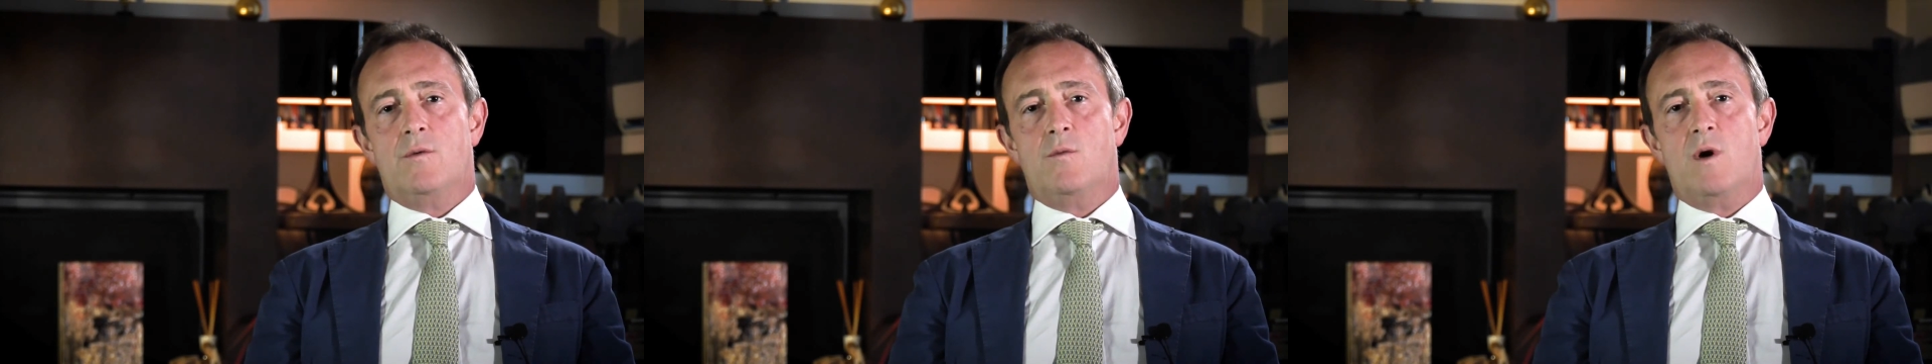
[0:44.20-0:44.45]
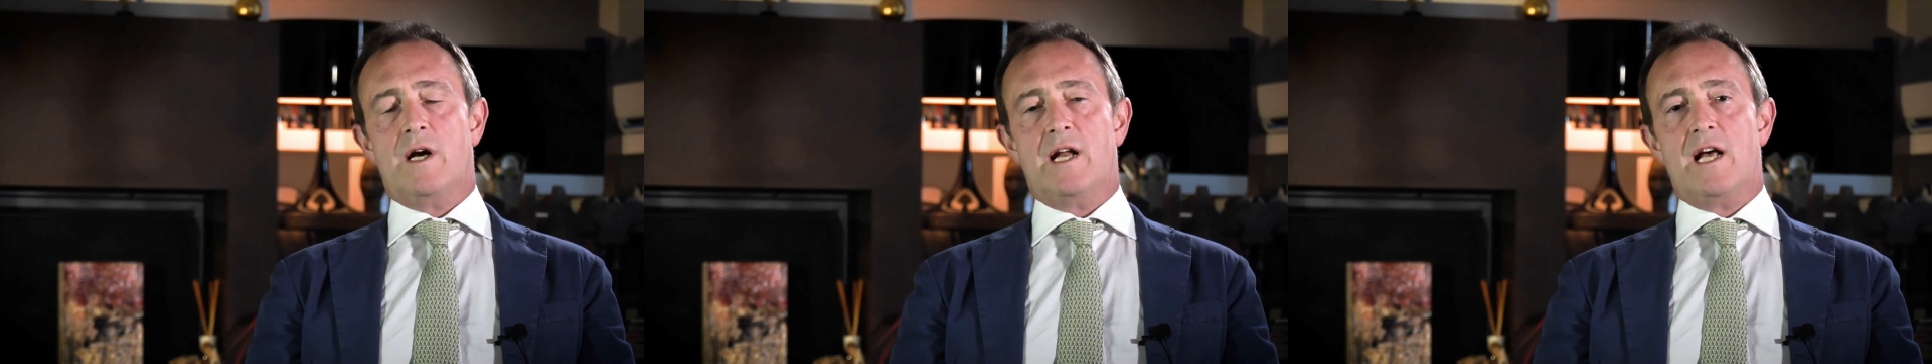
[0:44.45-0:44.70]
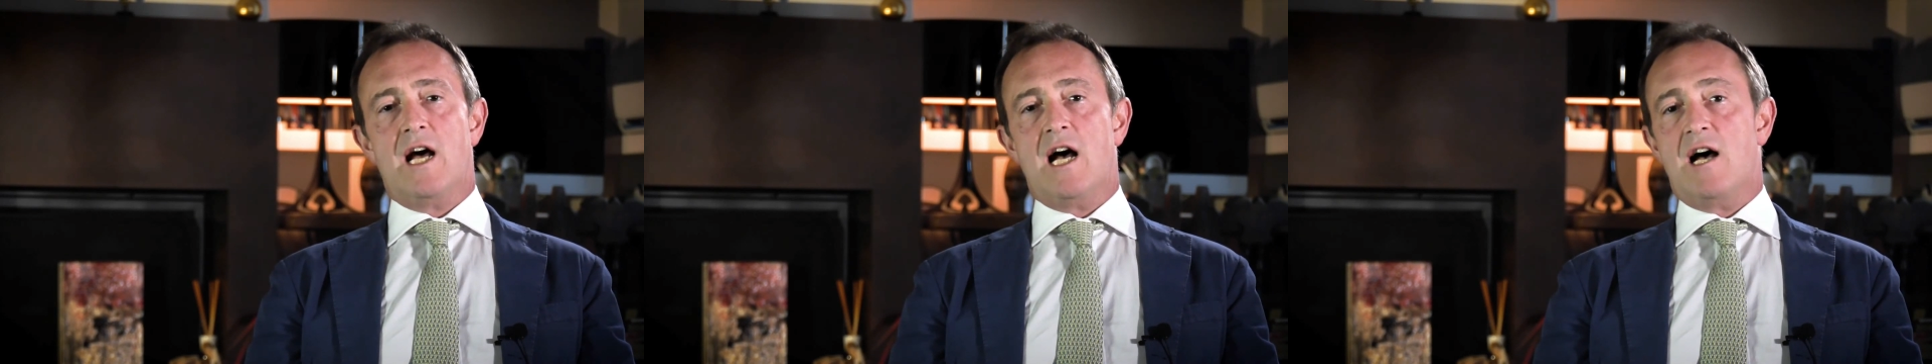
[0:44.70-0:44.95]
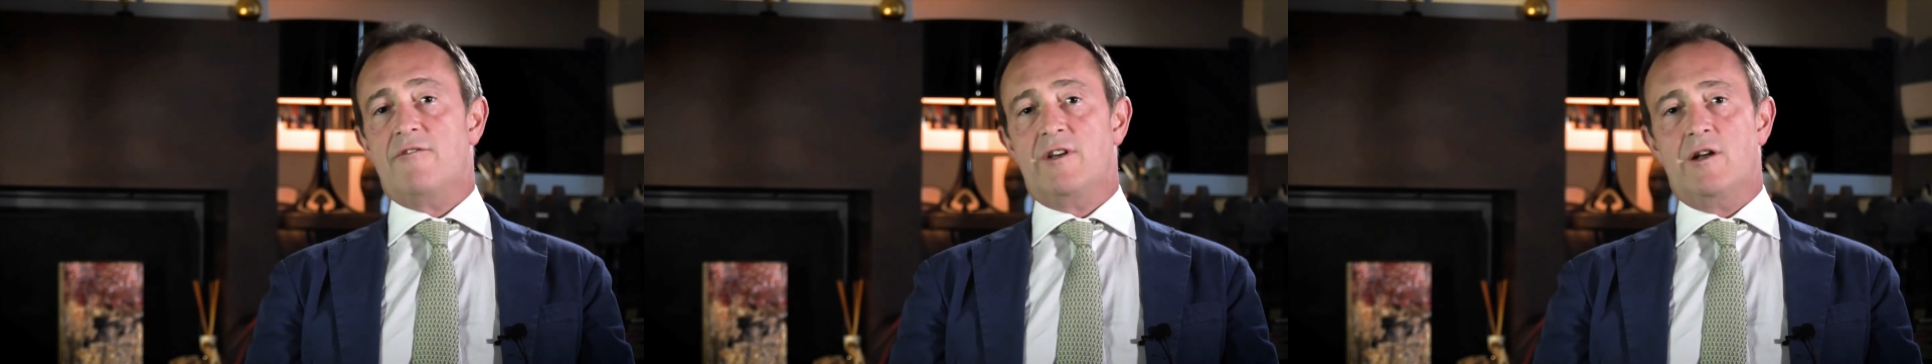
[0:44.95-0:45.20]
one and a
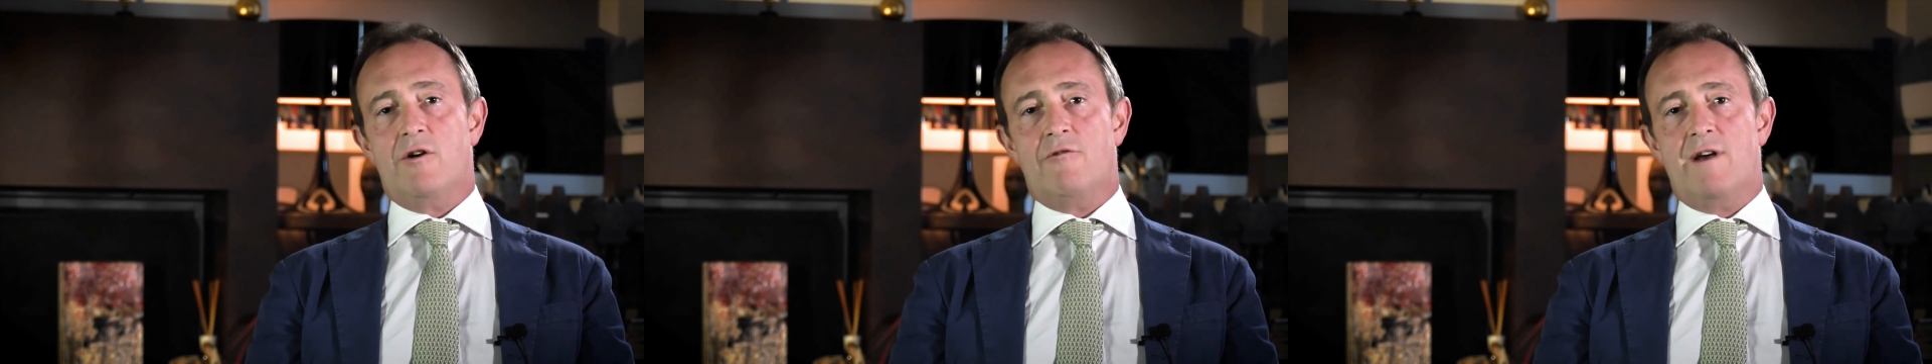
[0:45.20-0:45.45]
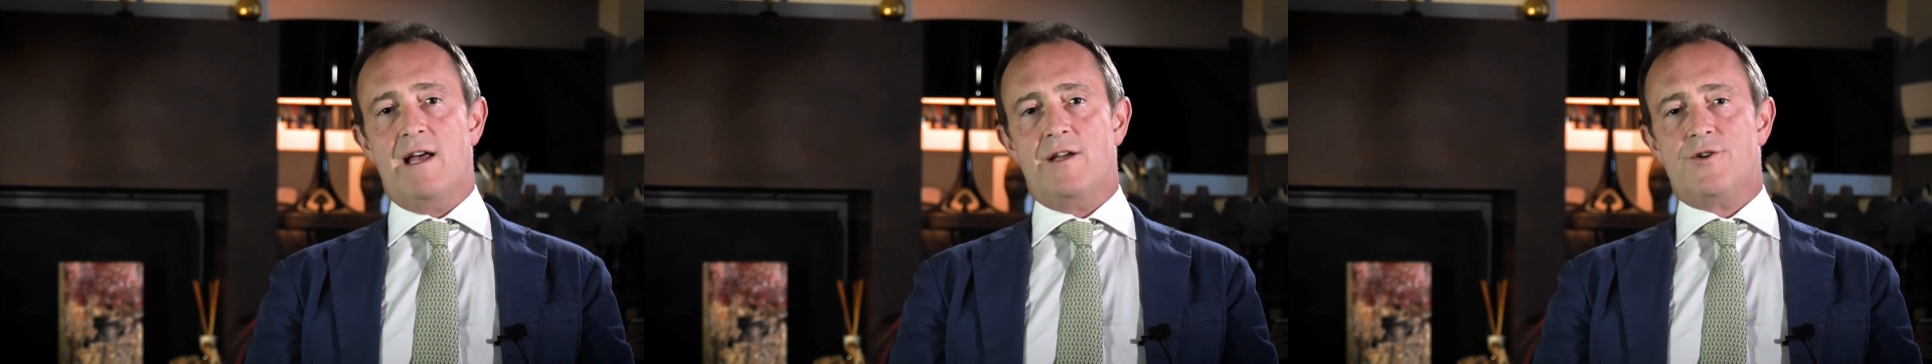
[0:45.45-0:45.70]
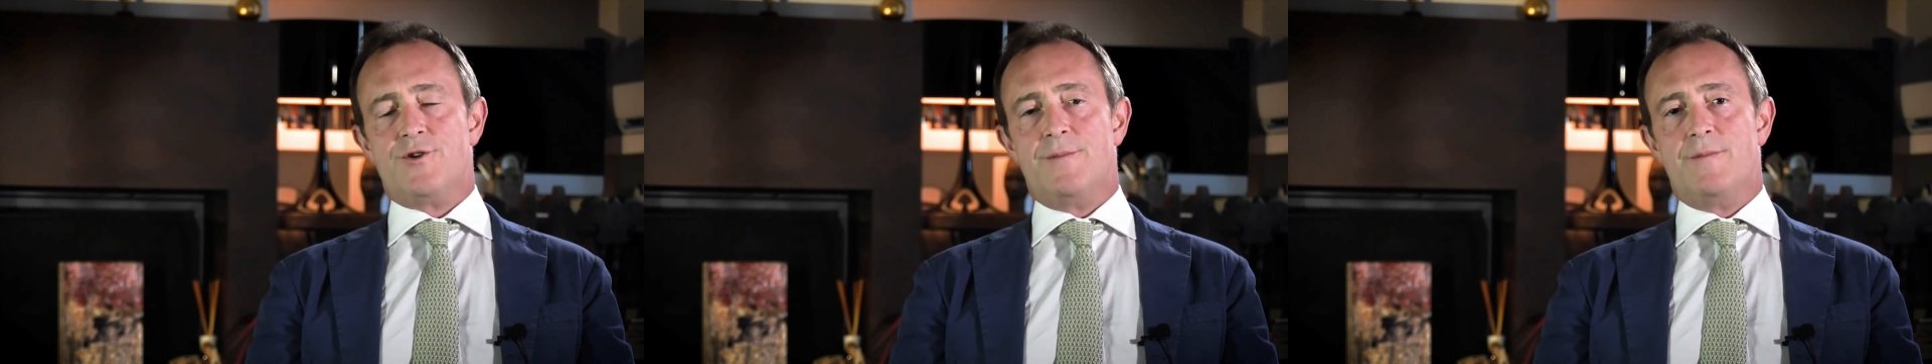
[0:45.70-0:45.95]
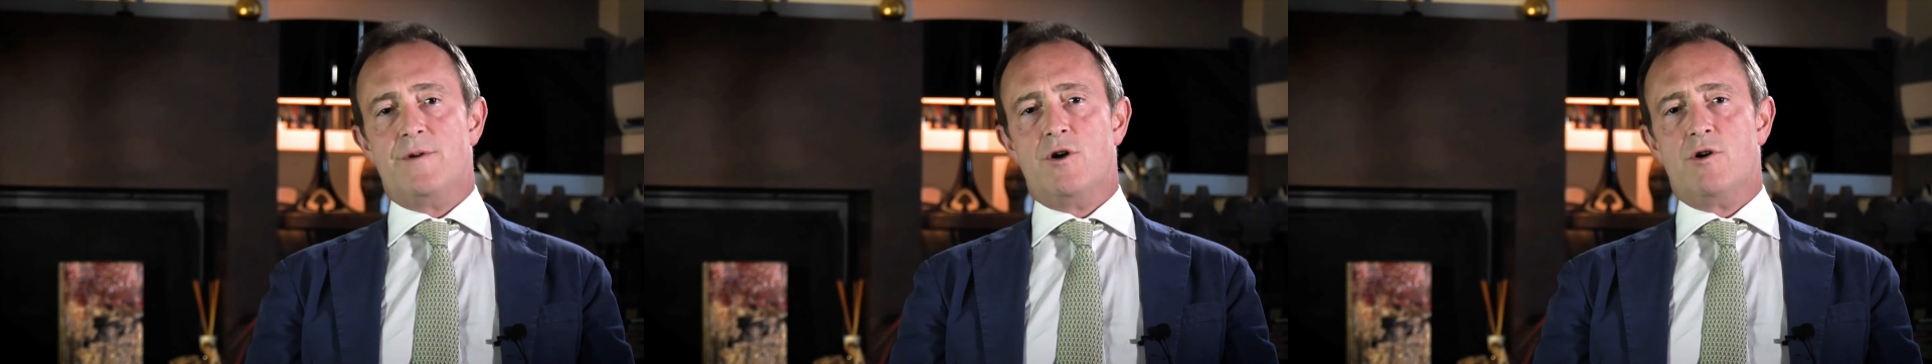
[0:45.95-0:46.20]
half year of age.
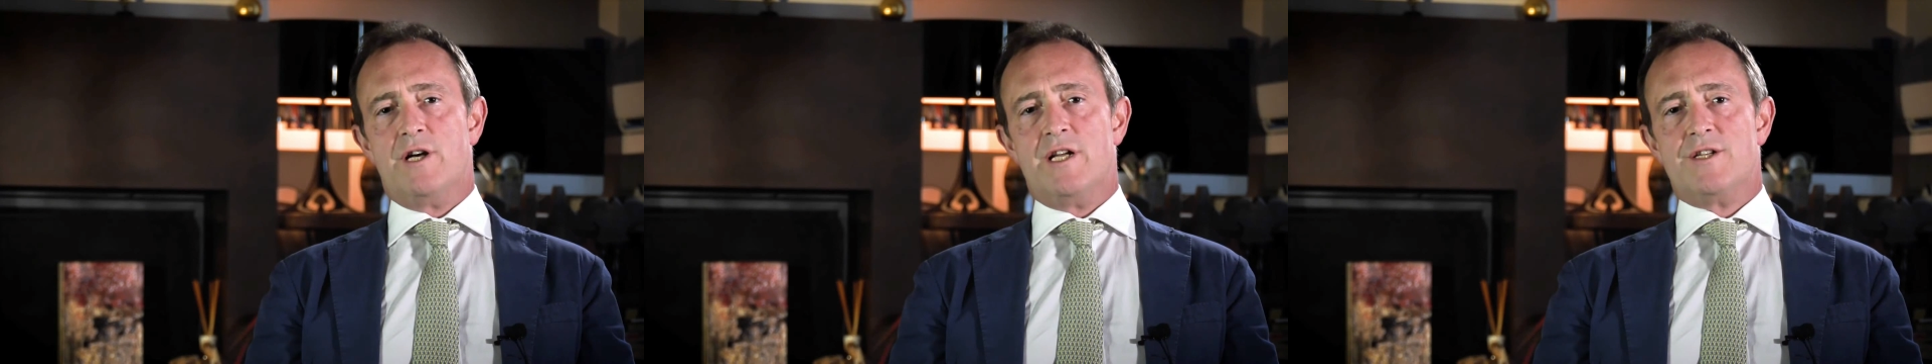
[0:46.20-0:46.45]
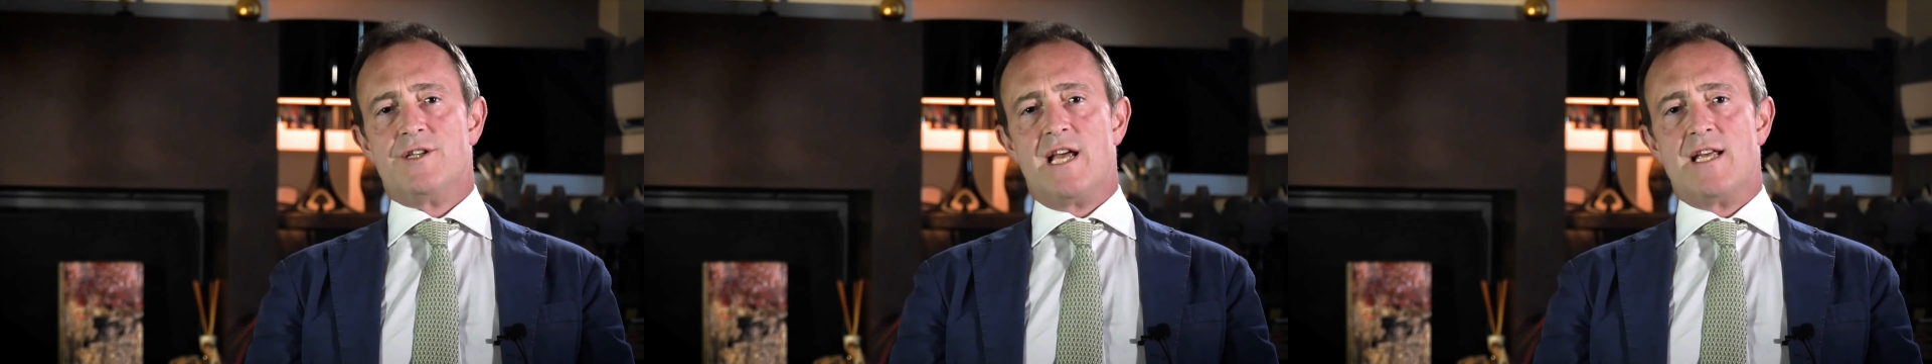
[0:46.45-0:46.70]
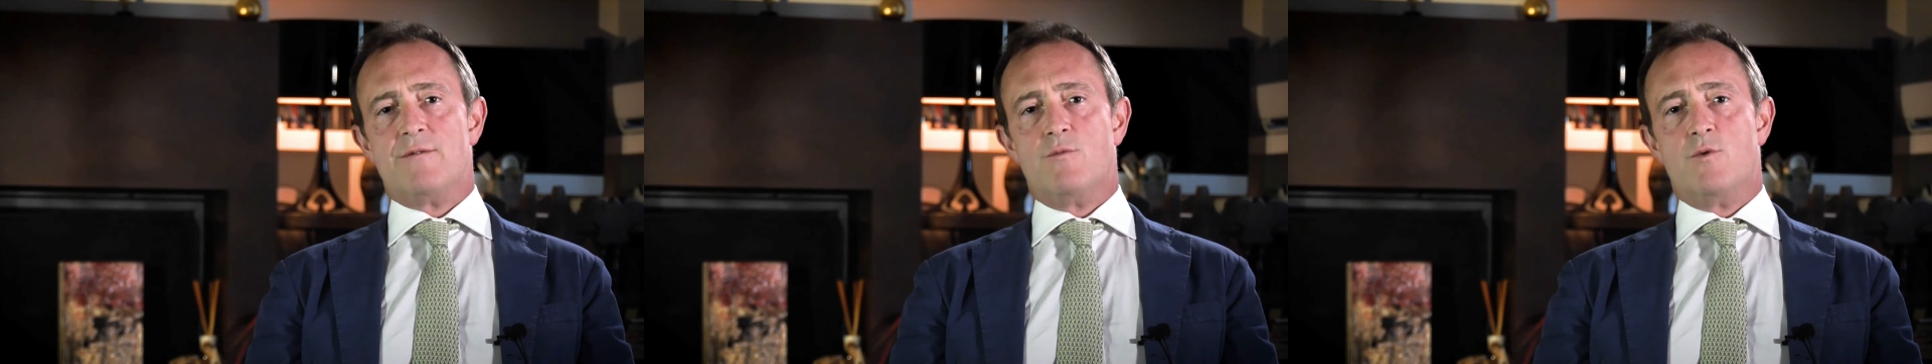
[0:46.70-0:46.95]
Knock-knees get